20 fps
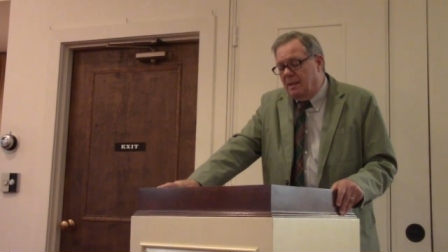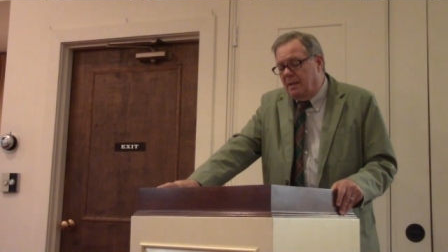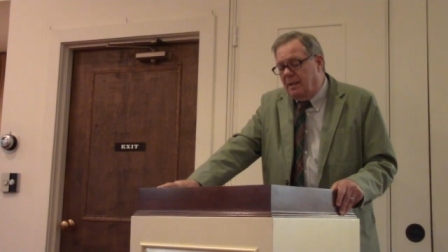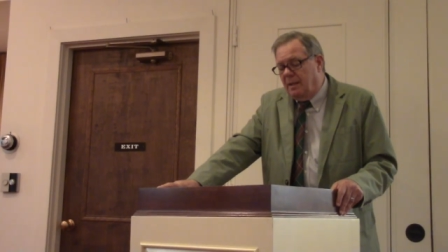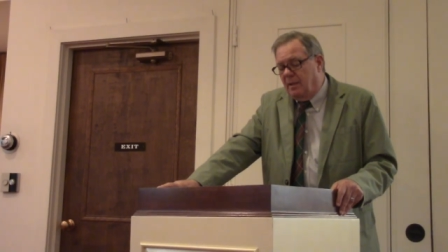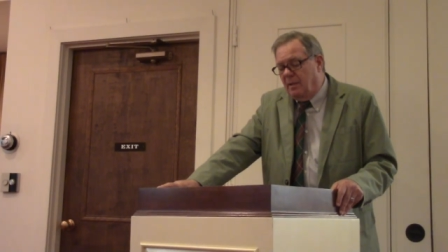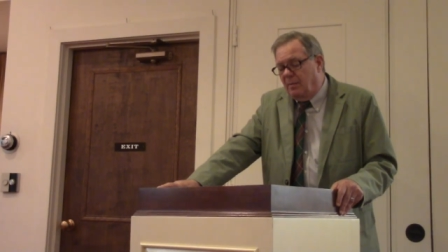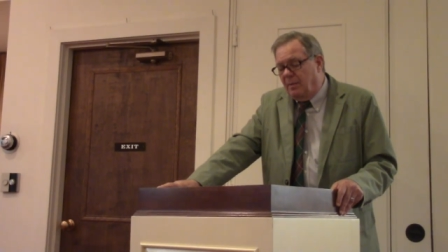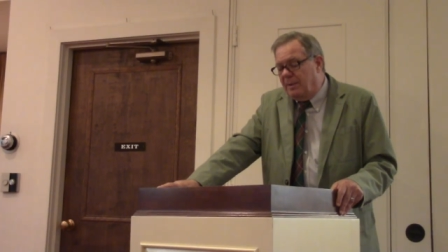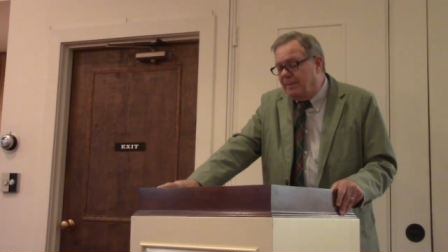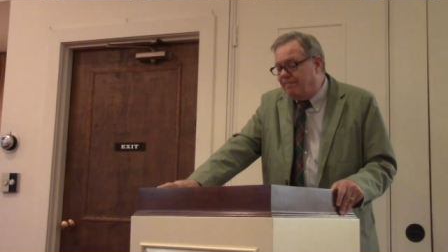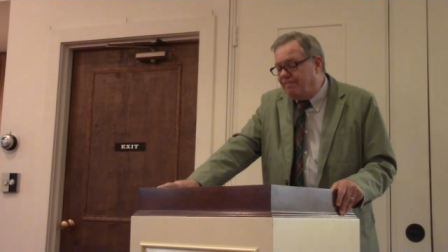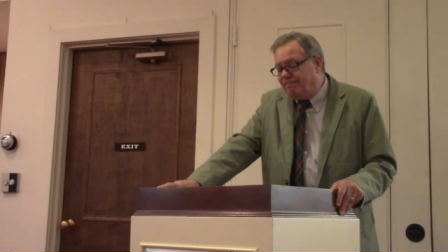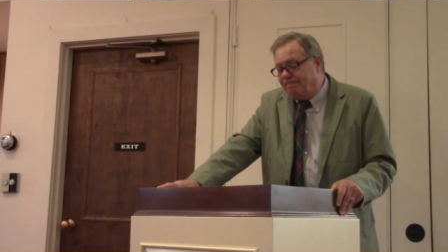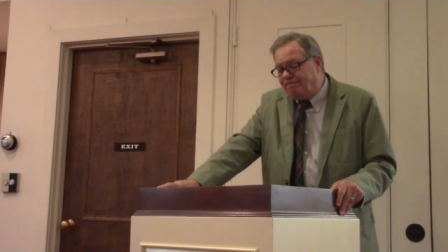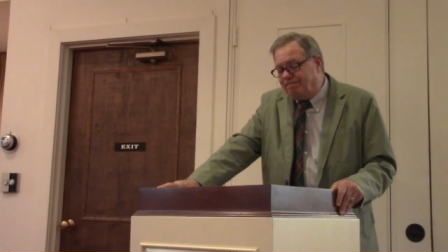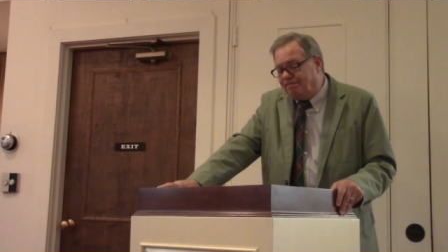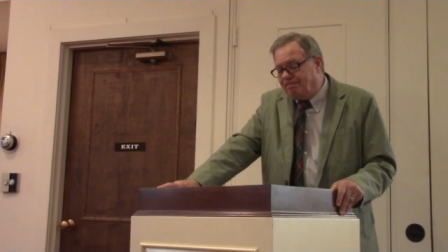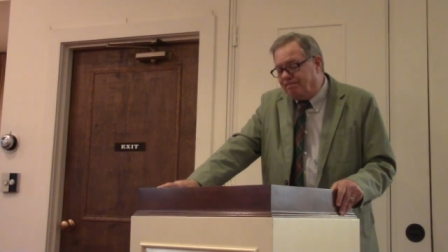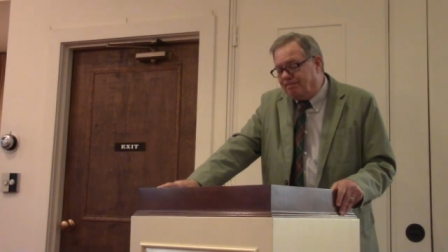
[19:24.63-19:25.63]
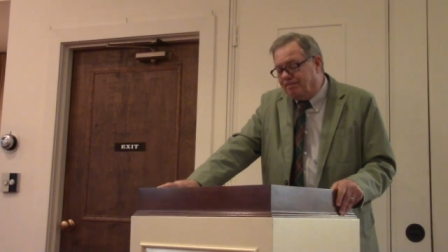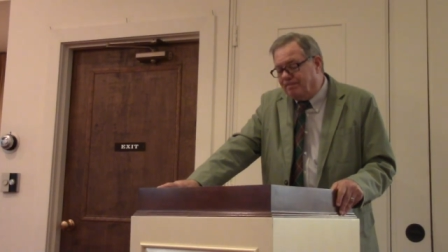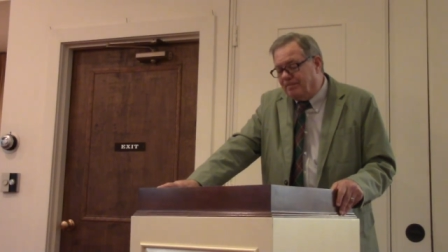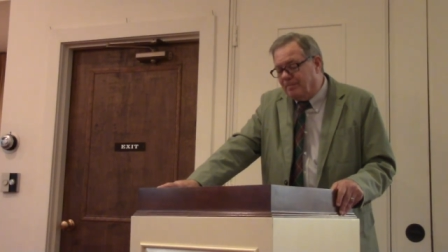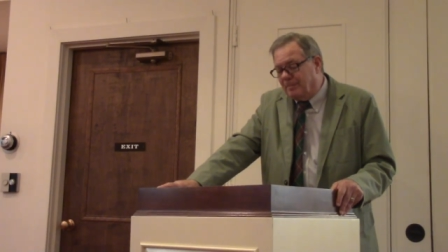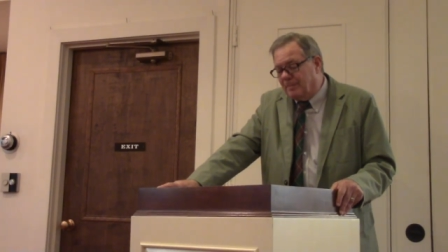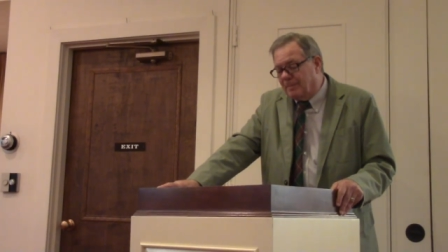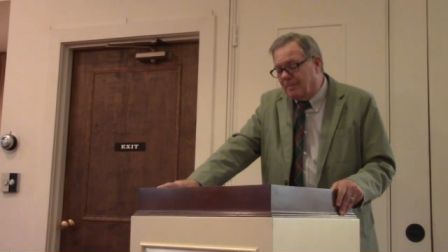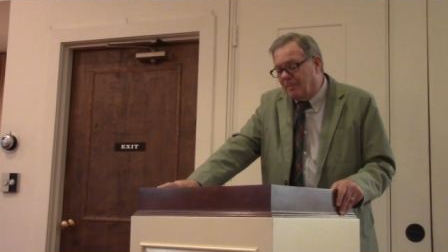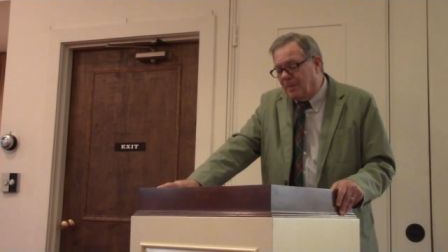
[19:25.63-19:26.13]
Eelman,
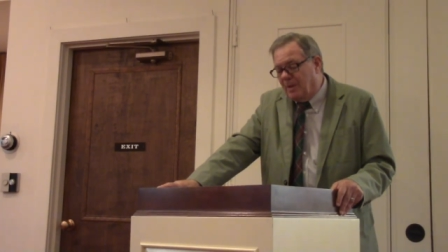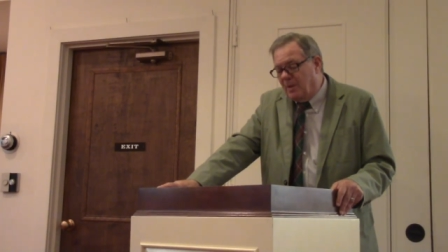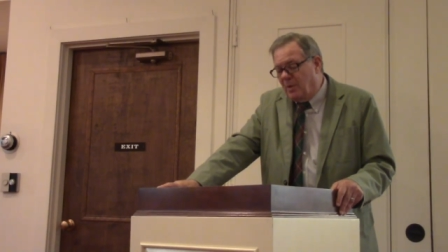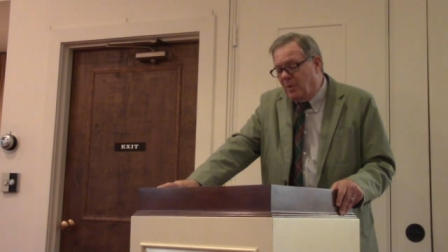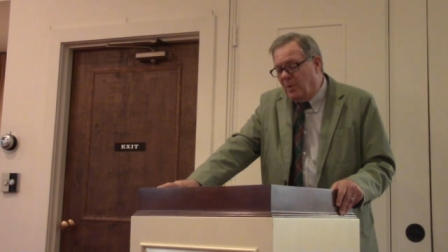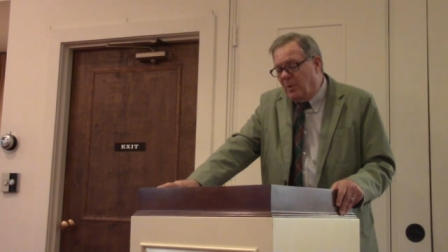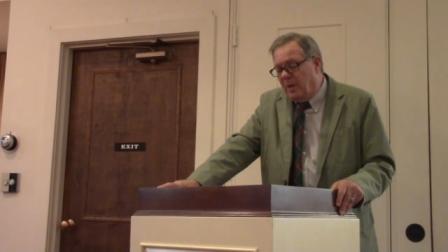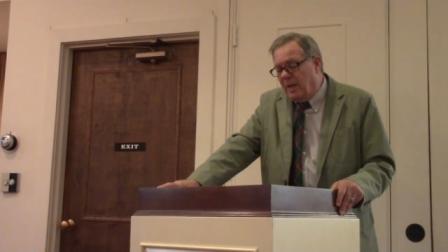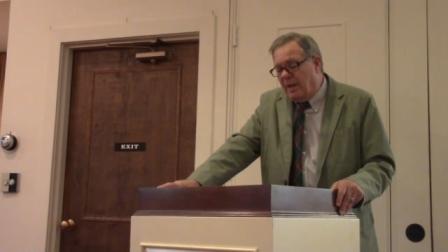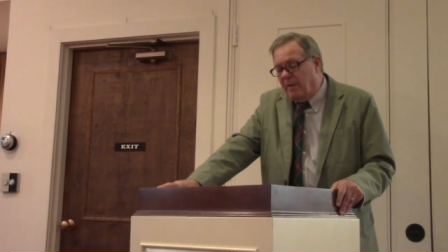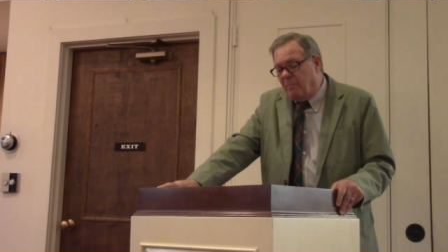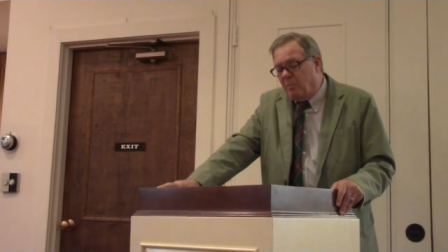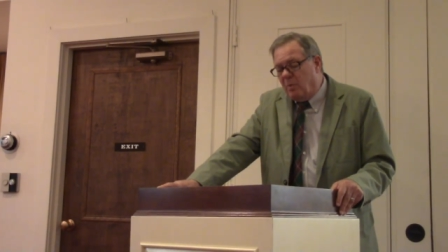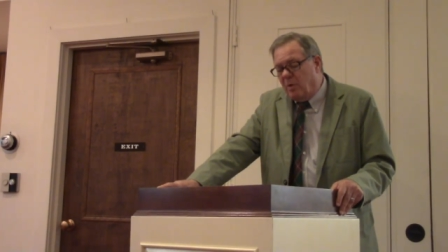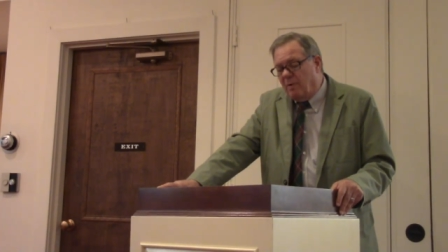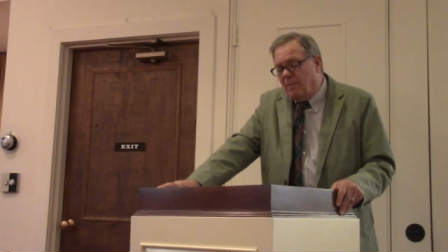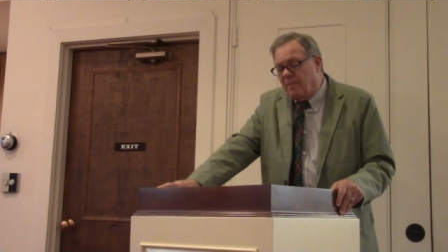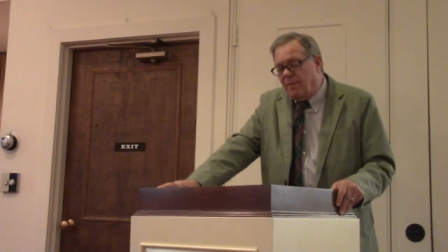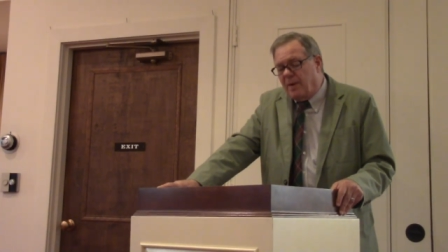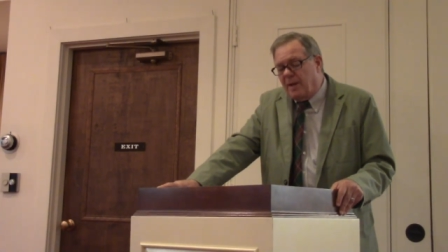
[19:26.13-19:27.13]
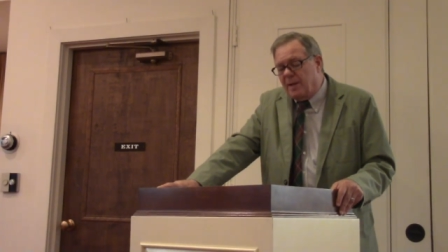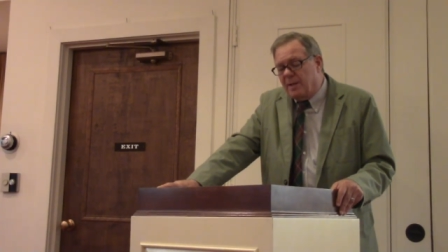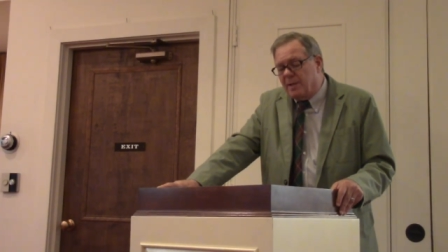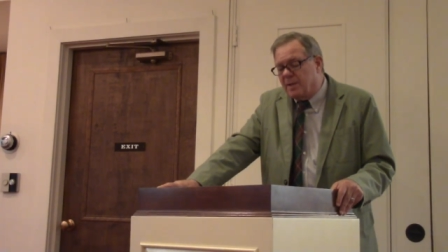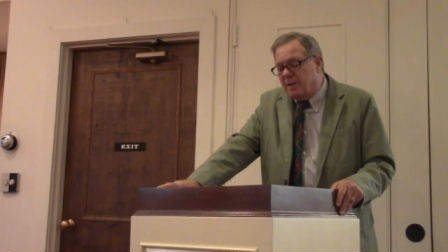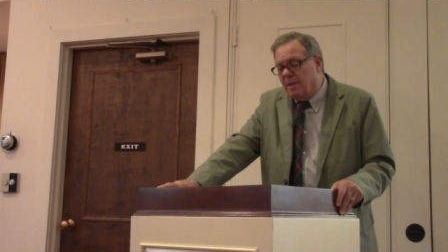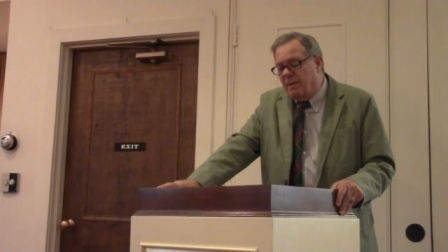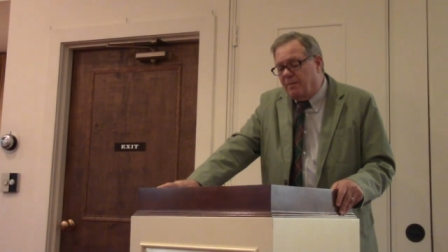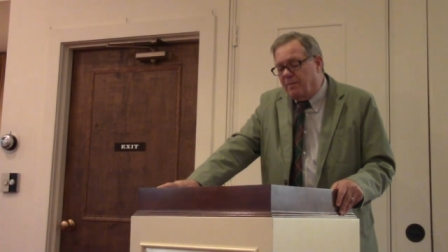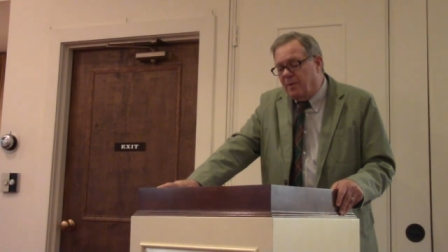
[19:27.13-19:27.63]
you have more
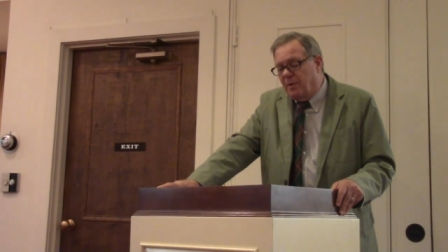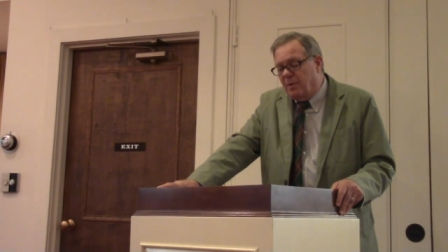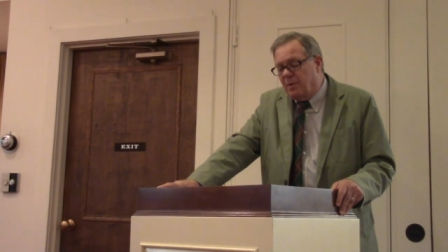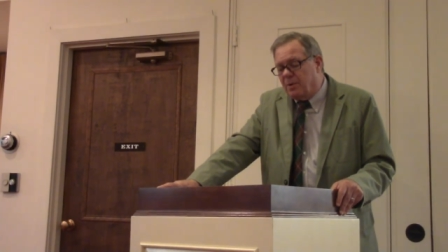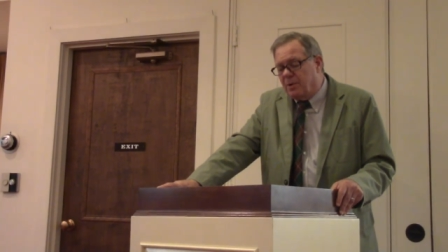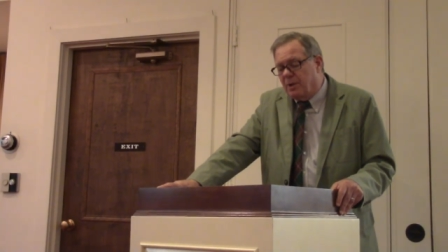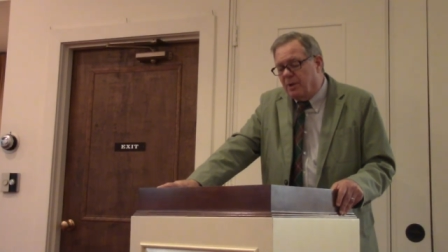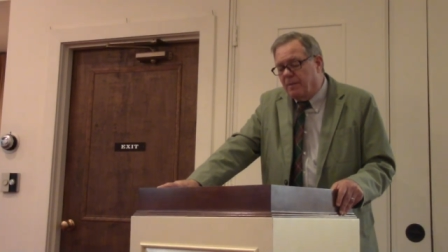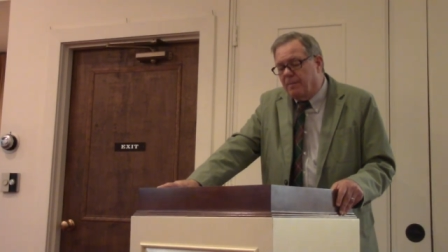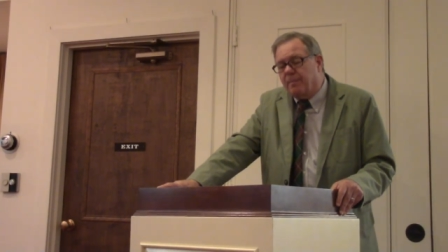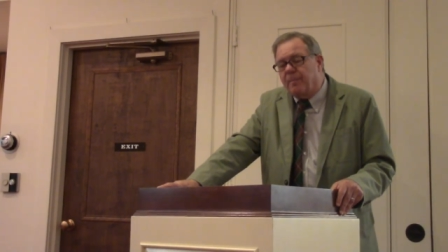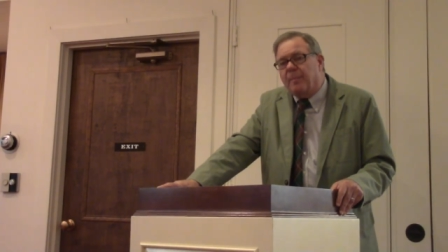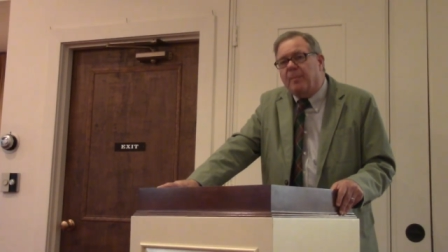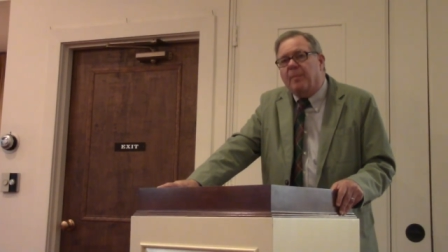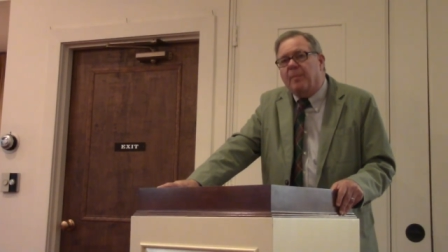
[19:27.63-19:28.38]
fights in the future.